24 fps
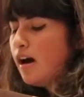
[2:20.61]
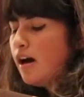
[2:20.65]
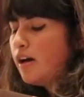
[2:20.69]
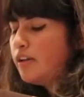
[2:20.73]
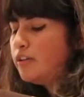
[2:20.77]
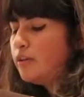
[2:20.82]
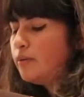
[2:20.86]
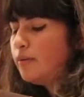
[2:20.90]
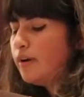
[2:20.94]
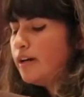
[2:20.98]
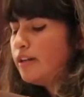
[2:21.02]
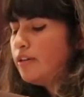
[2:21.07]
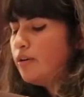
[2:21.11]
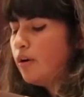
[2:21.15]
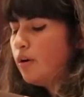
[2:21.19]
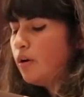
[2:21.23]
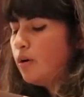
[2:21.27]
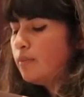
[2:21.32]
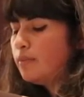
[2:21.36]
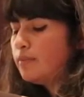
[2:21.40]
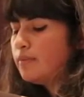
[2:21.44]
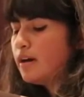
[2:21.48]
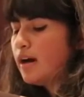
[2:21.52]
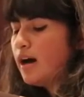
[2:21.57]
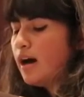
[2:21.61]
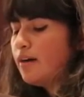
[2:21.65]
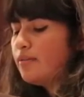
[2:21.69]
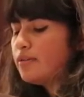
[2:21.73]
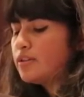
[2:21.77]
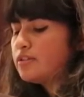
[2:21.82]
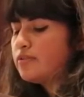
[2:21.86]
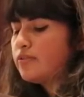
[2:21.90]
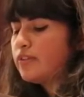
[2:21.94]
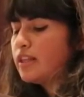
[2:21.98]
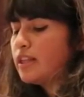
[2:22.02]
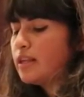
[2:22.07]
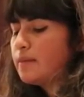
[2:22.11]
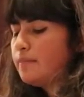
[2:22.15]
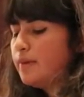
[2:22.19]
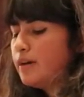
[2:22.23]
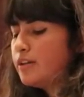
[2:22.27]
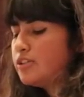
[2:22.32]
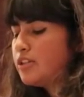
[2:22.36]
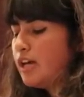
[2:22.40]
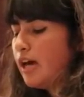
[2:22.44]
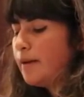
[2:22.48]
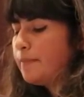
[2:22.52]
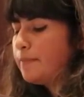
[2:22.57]
On the ride home, I was feeling
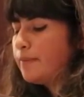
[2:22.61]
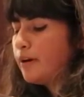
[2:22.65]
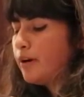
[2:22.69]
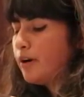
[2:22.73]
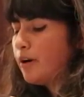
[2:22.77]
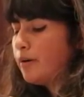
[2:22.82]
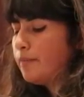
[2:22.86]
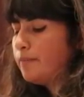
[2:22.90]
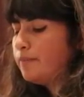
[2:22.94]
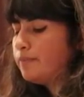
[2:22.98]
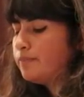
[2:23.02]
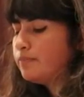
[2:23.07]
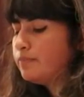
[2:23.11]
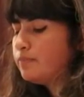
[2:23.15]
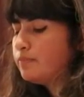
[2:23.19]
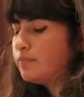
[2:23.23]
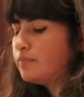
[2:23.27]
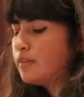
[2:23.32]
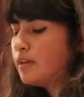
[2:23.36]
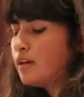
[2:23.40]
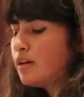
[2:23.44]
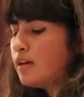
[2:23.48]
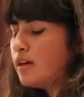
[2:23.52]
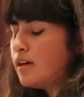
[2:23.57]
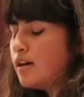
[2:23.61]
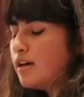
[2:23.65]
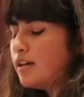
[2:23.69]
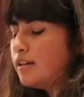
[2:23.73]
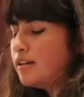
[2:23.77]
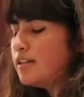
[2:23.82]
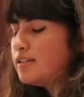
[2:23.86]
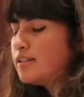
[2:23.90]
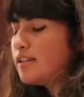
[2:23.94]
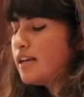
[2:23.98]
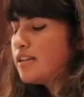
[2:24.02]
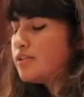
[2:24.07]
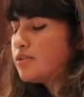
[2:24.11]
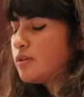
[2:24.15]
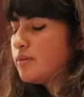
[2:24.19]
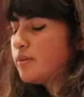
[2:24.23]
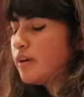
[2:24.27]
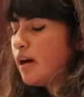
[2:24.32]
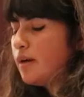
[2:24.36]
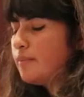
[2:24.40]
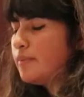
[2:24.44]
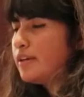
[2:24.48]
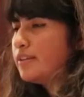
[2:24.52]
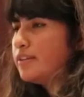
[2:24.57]
much happier. This ice
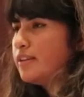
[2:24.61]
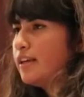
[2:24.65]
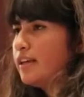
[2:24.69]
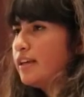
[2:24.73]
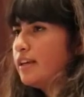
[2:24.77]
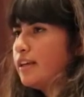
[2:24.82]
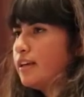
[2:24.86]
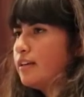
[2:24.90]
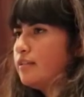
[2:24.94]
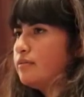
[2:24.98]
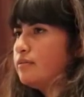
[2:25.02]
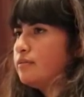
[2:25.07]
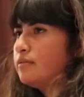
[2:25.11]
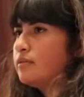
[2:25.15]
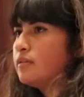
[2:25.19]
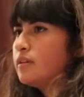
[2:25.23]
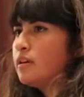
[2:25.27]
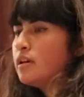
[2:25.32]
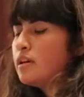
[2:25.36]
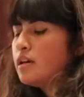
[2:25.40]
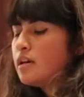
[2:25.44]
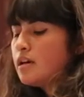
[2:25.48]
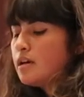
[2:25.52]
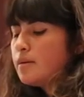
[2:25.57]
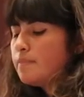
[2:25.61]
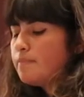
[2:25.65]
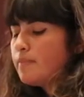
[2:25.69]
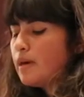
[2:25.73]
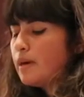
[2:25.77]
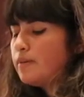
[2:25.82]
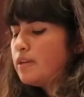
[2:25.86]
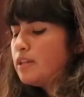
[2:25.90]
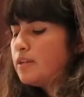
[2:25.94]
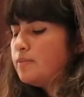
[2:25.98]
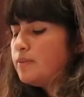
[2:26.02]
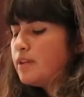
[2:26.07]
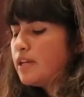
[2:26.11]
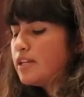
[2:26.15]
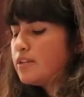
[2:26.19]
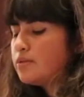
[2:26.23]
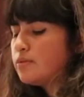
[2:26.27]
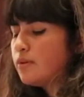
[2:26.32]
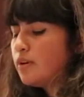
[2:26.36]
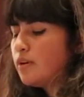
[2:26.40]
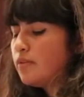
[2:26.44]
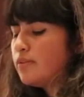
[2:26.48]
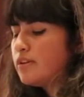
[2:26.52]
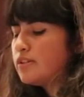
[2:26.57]
cream got me thinking, Maybe the
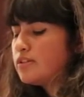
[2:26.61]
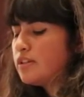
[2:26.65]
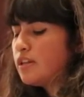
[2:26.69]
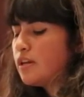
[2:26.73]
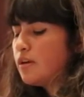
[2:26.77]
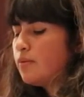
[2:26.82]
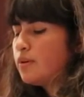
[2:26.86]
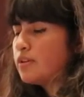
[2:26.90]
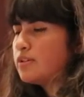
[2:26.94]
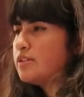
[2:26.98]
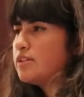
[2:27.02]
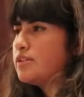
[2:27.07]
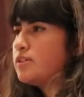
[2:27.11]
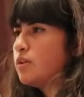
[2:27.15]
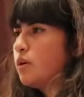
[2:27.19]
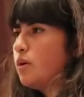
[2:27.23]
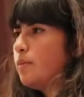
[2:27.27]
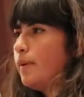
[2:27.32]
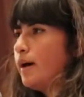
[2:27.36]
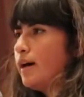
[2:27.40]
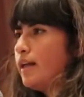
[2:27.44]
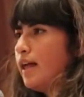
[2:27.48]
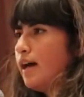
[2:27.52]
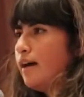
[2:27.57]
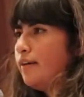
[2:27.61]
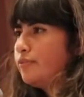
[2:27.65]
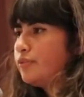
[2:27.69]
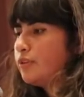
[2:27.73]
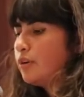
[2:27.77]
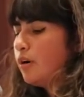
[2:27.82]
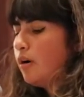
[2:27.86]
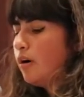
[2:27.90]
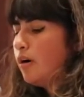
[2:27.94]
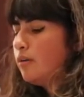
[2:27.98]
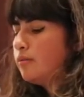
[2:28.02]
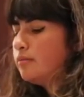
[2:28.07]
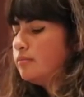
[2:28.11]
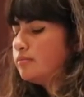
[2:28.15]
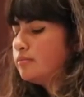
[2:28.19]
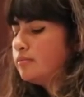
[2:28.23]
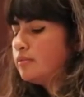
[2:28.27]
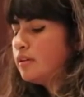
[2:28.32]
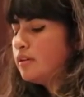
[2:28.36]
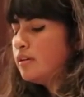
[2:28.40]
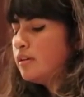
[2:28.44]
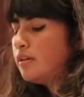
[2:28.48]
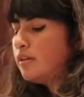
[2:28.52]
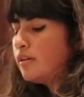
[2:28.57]
place we were visiting wasn't so bad after all.
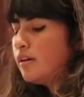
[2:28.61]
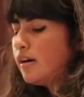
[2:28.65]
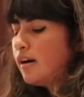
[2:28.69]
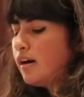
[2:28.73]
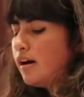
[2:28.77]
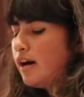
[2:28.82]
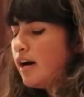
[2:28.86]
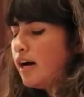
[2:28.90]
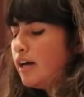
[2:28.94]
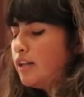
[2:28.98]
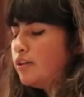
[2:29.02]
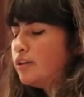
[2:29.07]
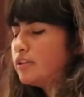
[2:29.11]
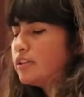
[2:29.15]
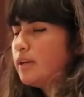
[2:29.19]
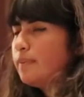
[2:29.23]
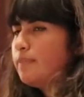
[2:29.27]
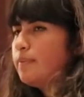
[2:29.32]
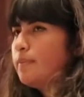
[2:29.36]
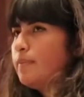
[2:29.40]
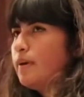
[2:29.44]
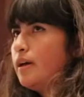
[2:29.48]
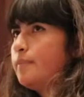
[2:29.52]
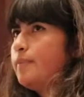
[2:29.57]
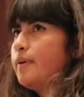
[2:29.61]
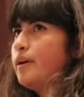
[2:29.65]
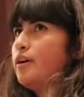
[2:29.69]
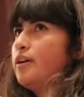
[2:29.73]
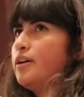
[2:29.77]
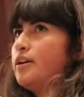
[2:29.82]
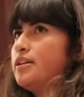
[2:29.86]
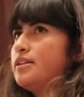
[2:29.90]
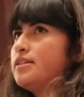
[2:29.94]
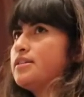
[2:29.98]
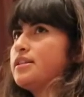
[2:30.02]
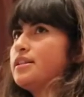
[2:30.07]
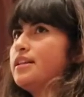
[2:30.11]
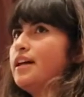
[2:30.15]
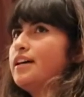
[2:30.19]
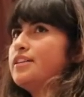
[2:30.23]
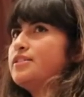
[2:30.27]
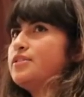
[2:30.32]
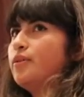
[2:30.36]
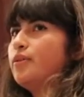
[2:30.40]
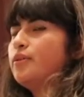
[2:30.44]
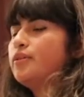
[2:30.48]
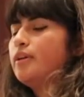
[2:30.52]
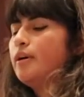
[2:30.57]
I looked up at my parents and I
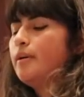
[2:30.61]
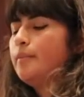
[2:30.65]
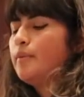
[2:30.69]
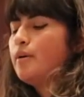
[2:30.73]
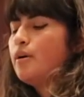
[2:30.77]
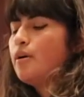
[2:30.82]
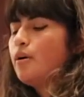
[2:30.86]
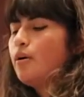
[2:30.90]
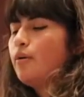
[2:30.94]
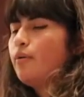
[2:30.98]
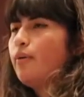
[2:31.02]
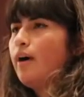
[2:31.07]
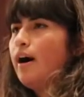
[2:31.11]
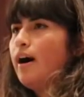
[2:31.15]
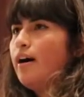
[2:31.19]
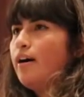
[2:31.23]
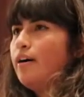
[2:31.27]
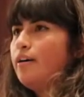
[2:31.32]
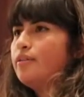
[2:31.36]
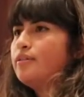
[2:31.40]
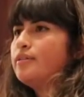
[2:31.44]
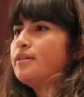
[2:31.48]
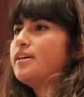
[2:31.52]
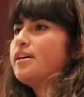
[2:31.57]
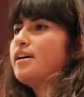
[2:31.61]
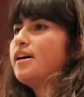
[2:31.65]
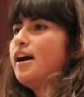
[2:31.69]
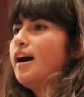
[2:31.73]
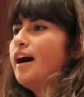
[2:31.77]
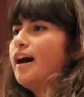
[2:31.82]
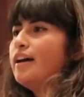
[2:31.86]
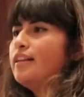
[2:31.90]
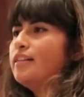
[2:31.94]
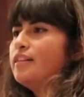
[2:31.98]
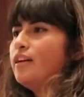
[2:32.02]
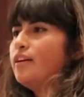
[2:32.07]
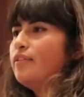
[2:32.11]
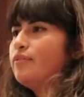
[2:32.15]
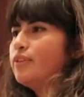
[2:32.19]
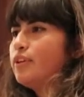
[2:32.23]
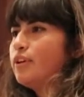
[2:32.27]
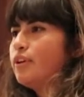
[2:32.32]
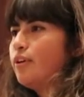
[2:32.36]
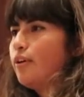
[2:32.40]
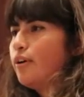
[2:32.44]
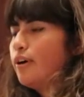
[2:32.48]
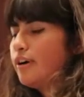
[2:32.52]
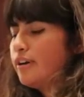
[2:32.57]
told them, wow, I love
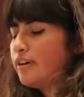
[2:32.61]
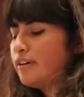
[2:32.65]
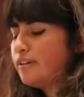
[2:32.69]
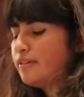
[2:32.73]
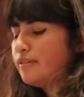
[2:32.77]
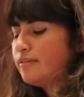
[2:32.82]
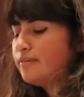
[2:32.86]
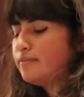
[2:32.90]
New York.